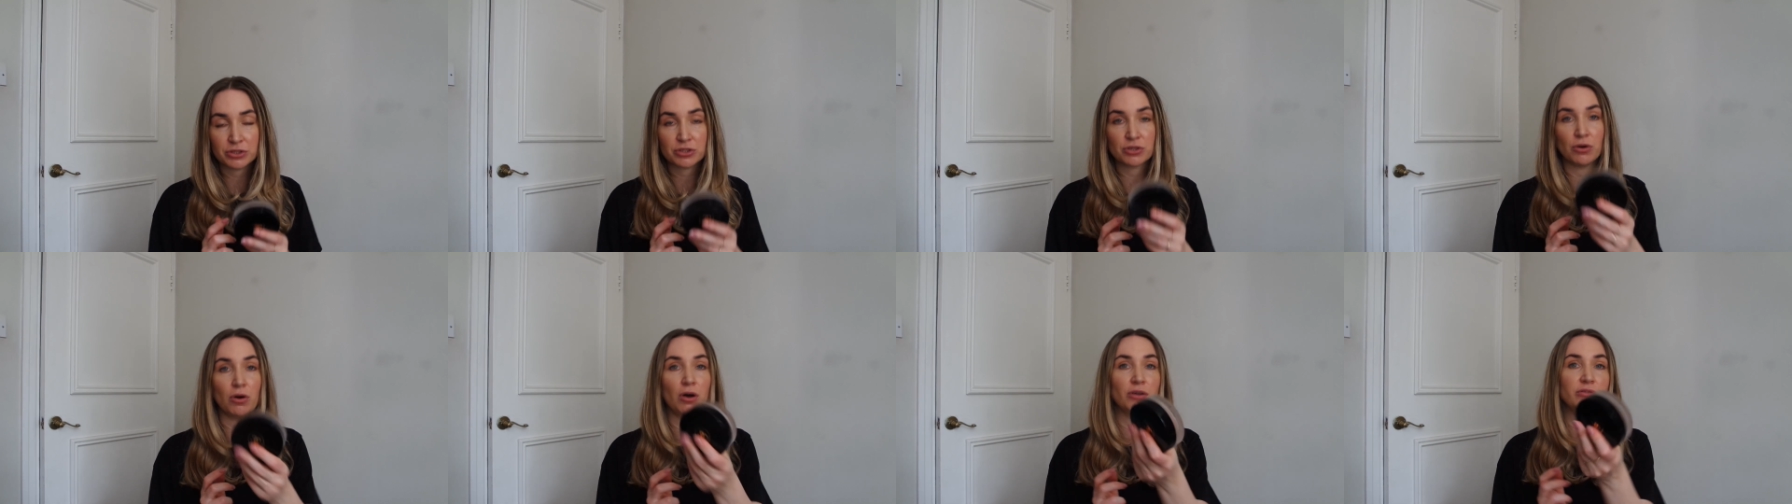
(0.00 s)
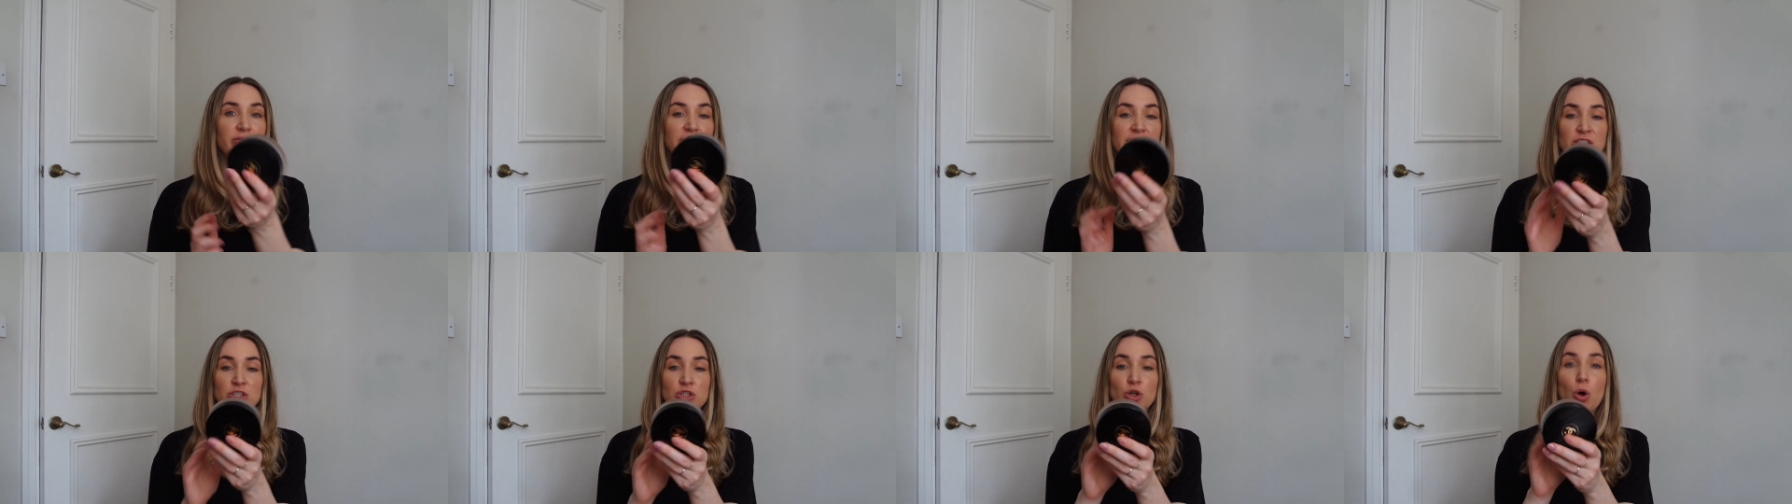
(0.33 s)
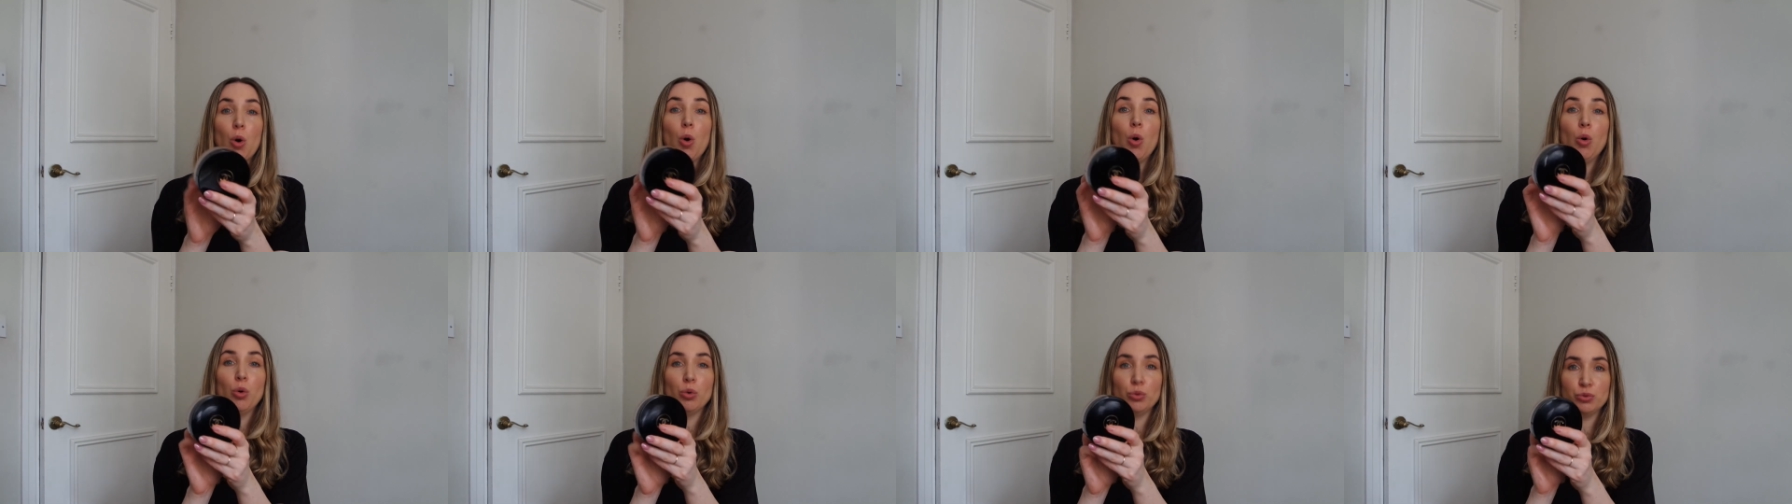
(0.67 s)
So this is
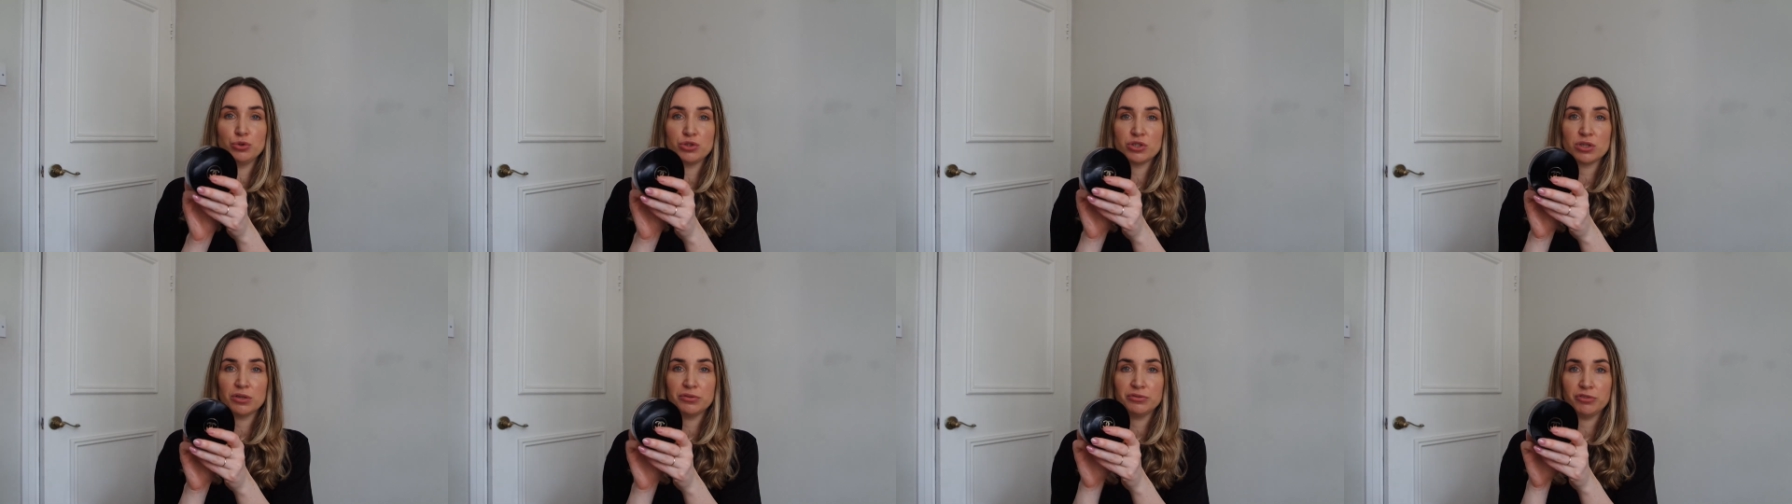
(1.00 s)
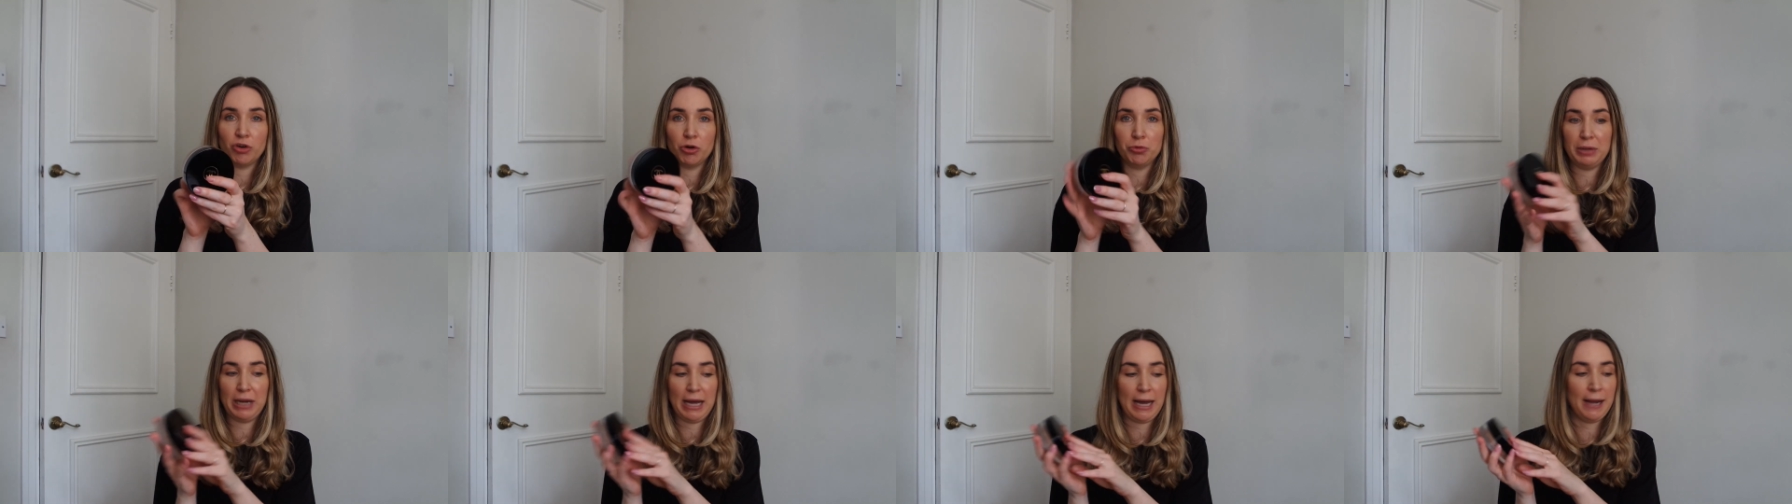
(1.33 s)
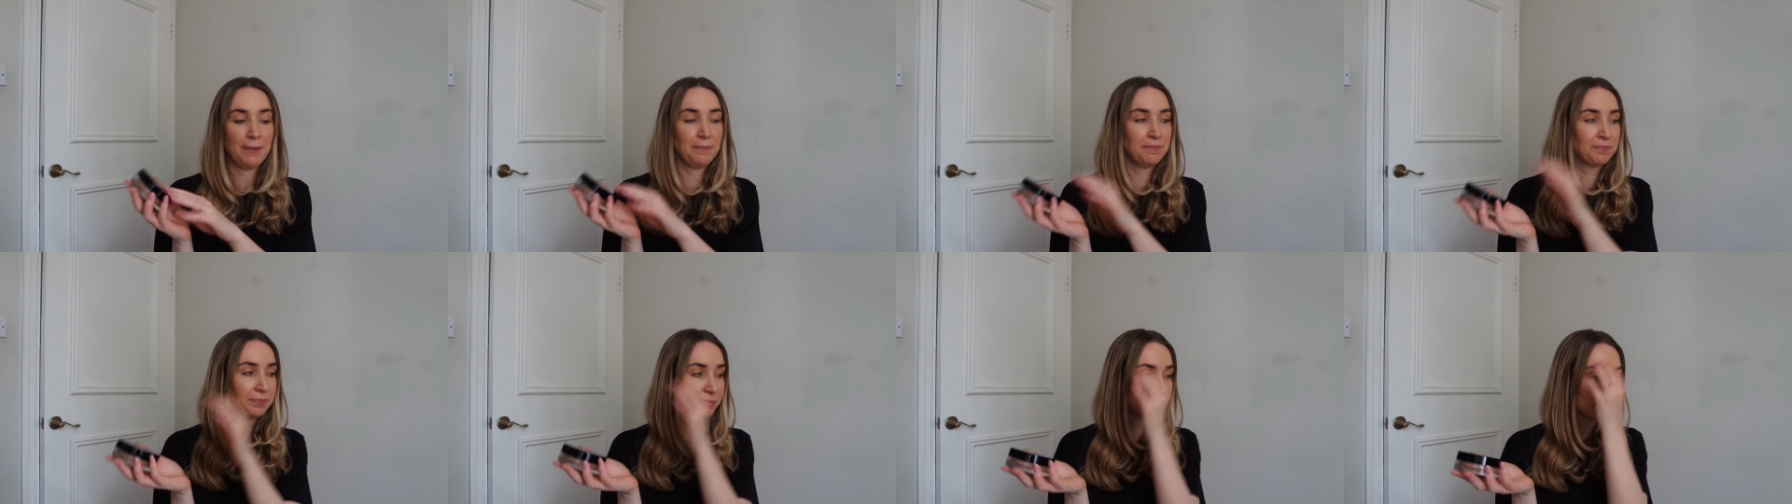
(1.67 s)
the old
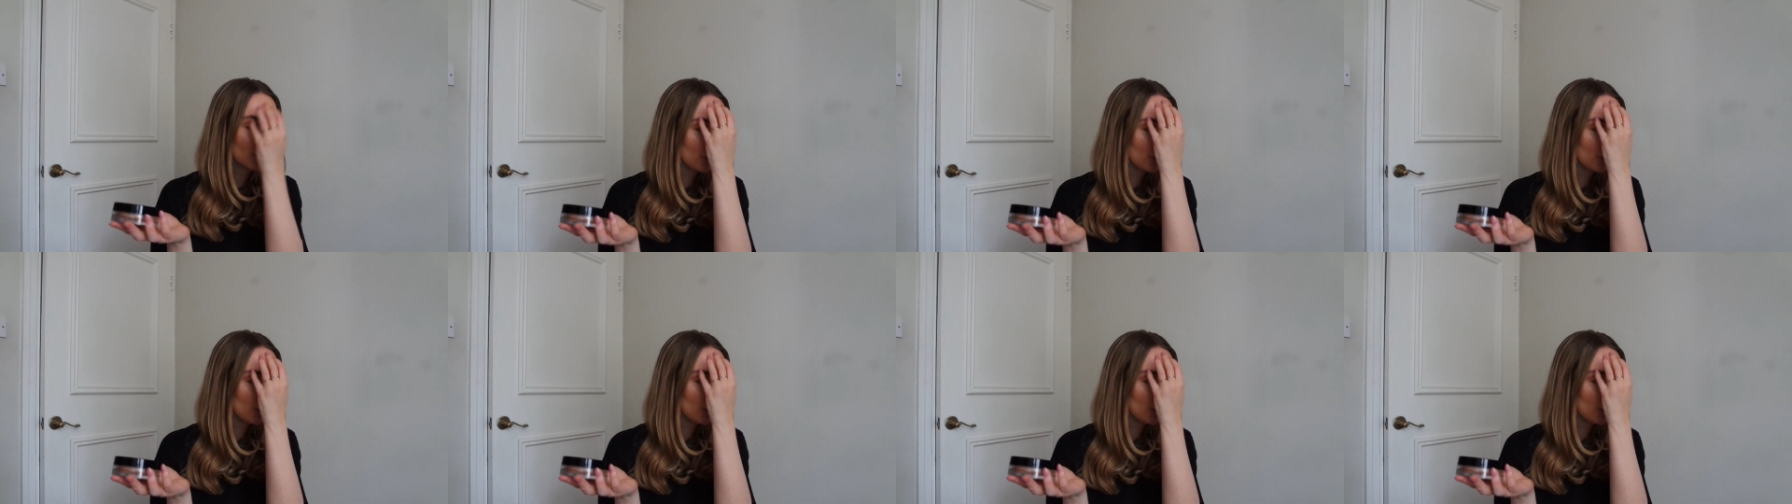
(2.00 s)
formula.